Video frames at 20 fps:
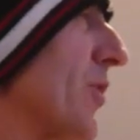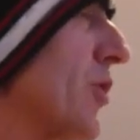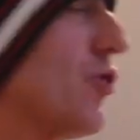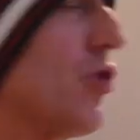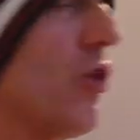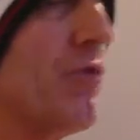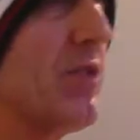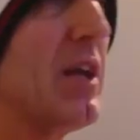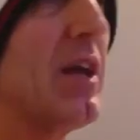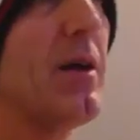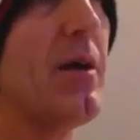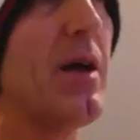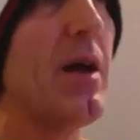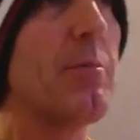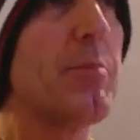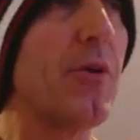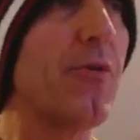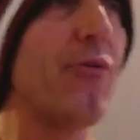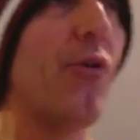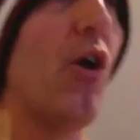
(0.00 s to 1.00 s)
sorry,
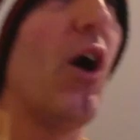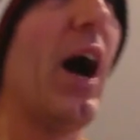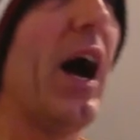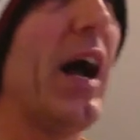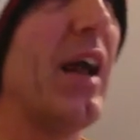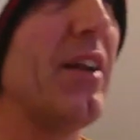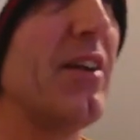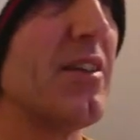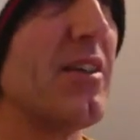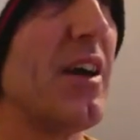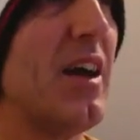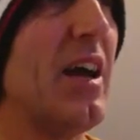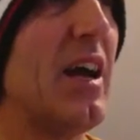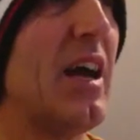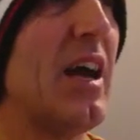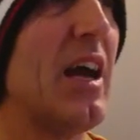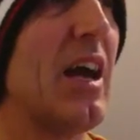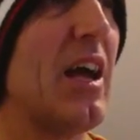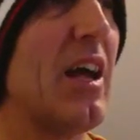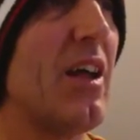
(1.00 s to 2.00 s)
beforehand,
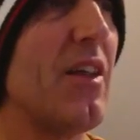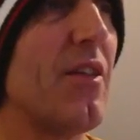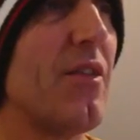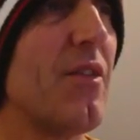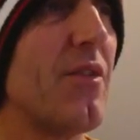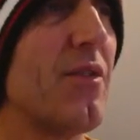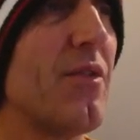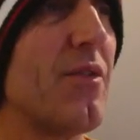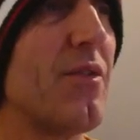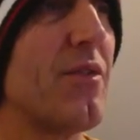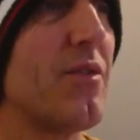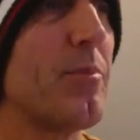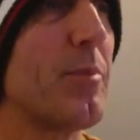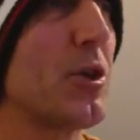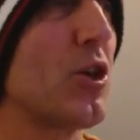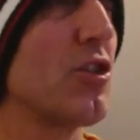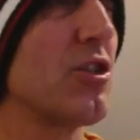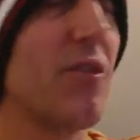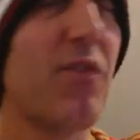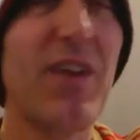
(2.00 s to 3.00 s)

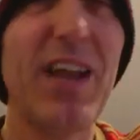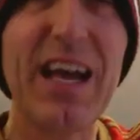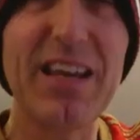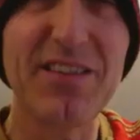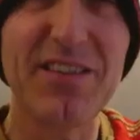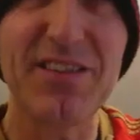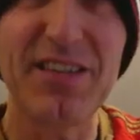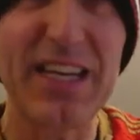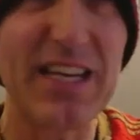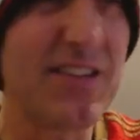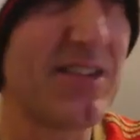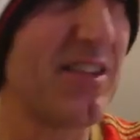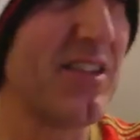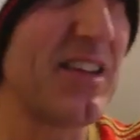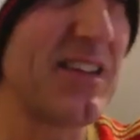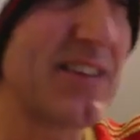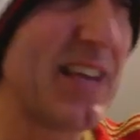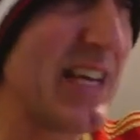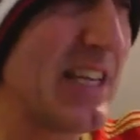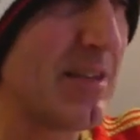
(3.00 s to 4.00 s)
because of last season,
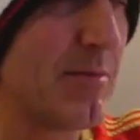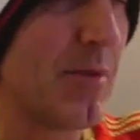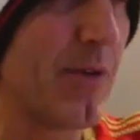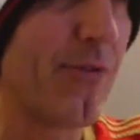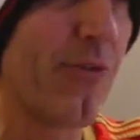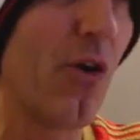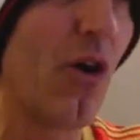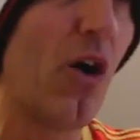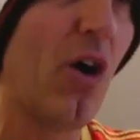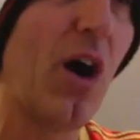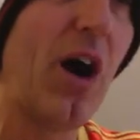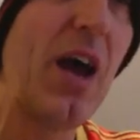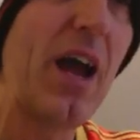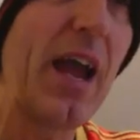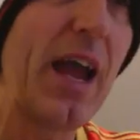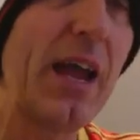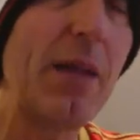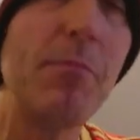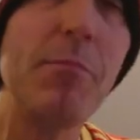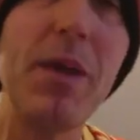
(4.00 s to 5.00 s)
the season before,
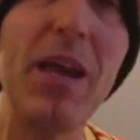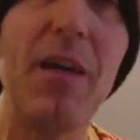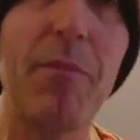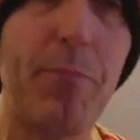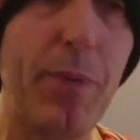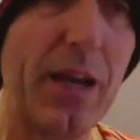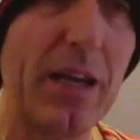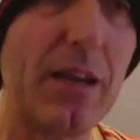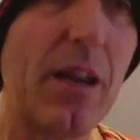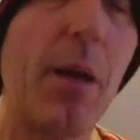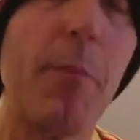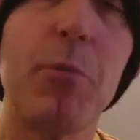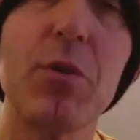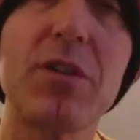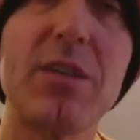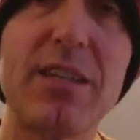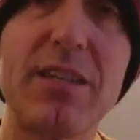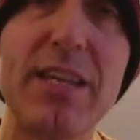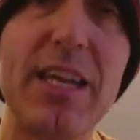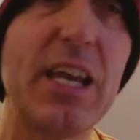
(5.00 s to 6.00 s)
it may have been,
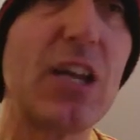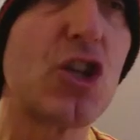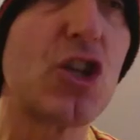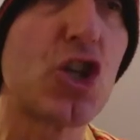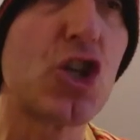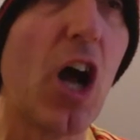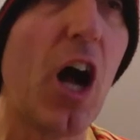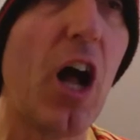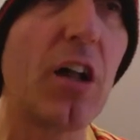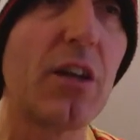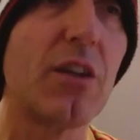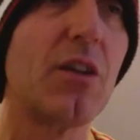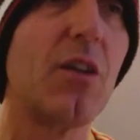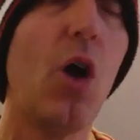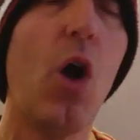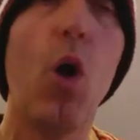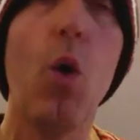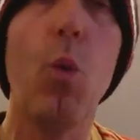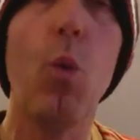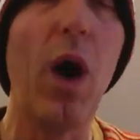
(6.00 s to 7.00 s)
but today
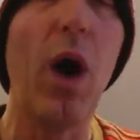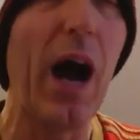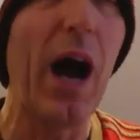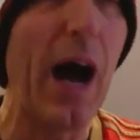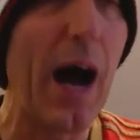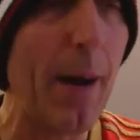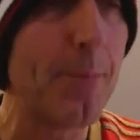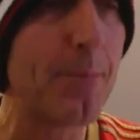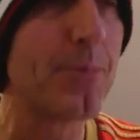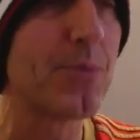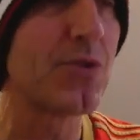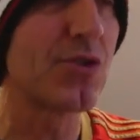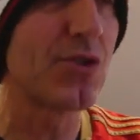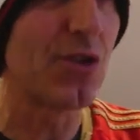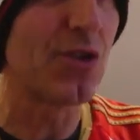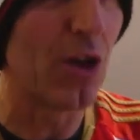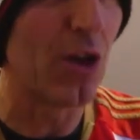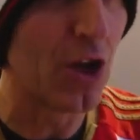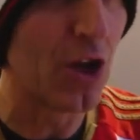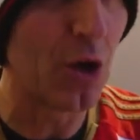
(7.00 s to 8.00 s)
Charlton were
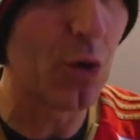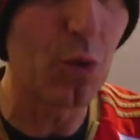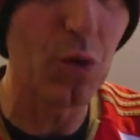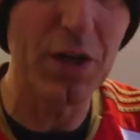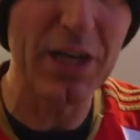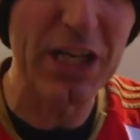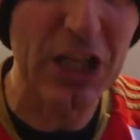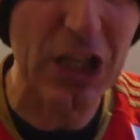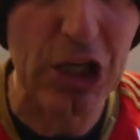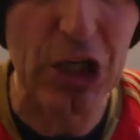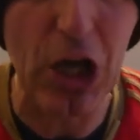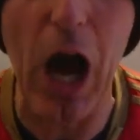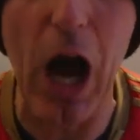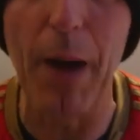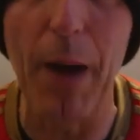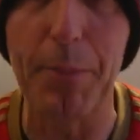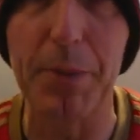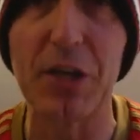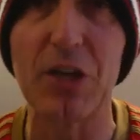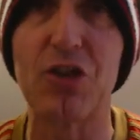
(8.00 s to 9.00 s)
absolutely
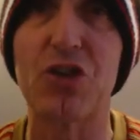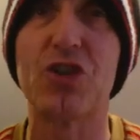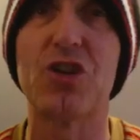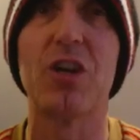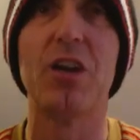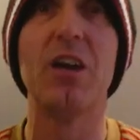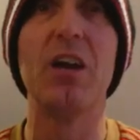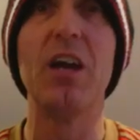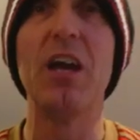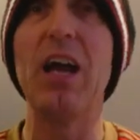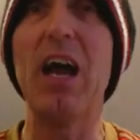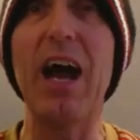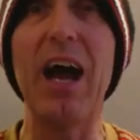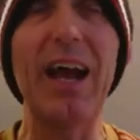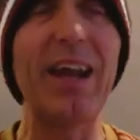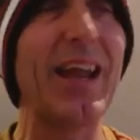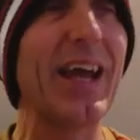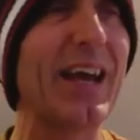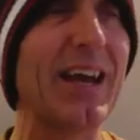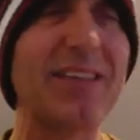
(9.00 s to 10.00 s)
garbage.
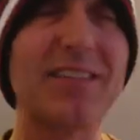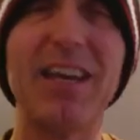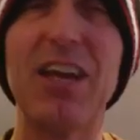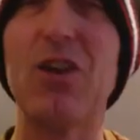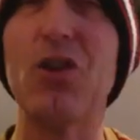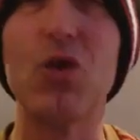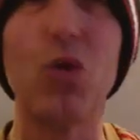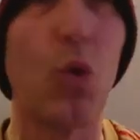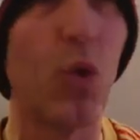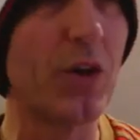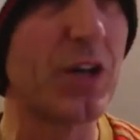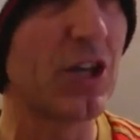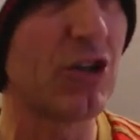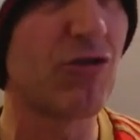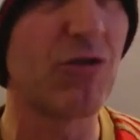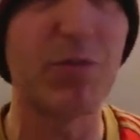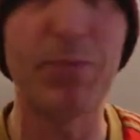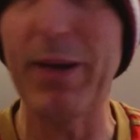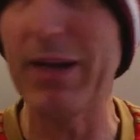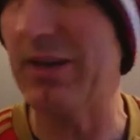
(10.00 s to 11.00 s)
And like I said, no
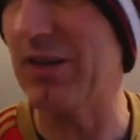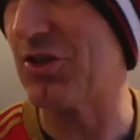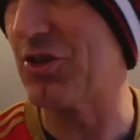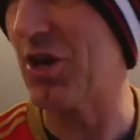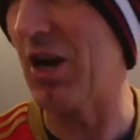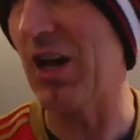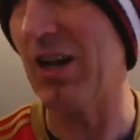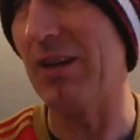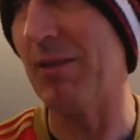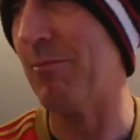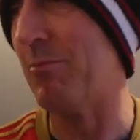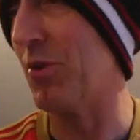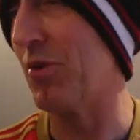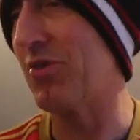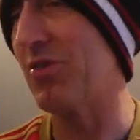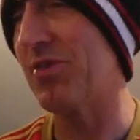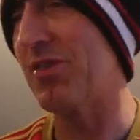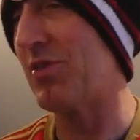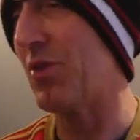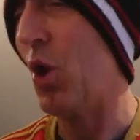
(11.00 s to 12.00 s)
disrespect to Charlton, but
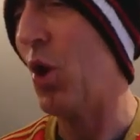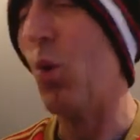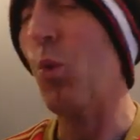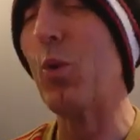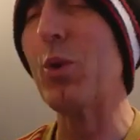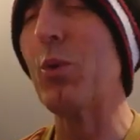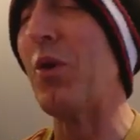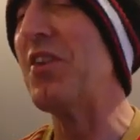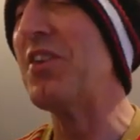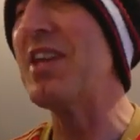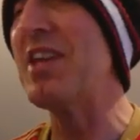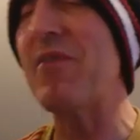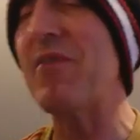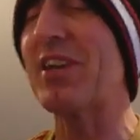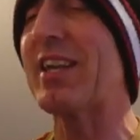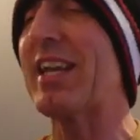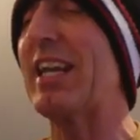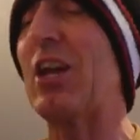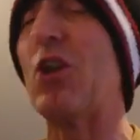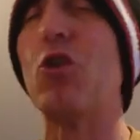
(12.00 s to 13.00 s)
we will
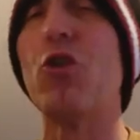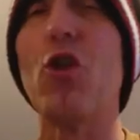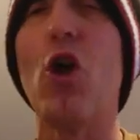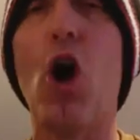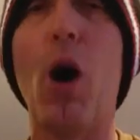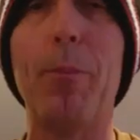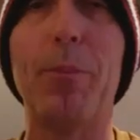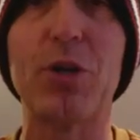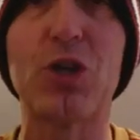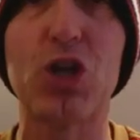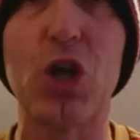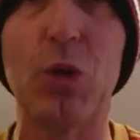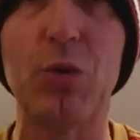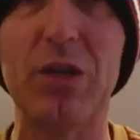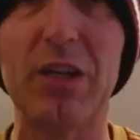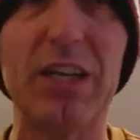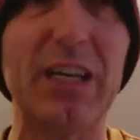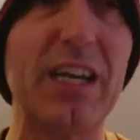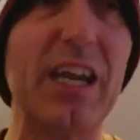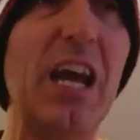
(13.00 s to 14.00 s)
never get another
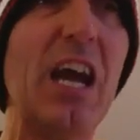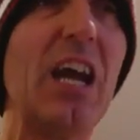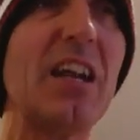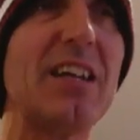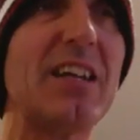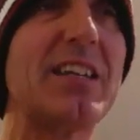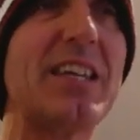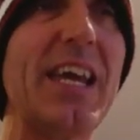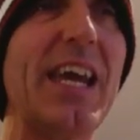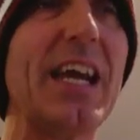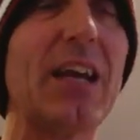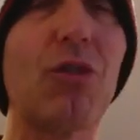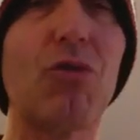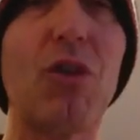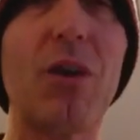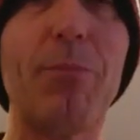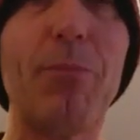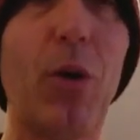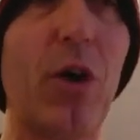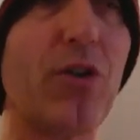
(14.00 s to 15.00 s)
opportunity to take
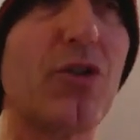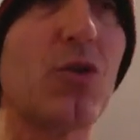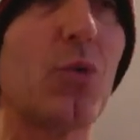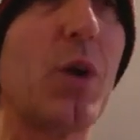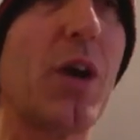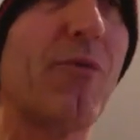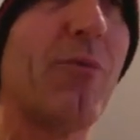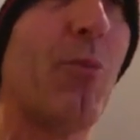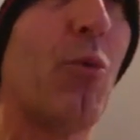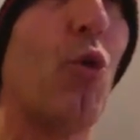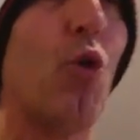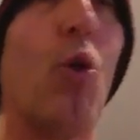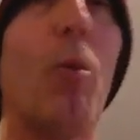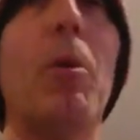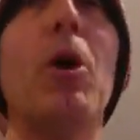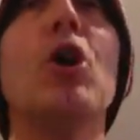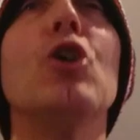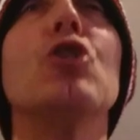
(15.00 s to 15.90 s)
3 points away from home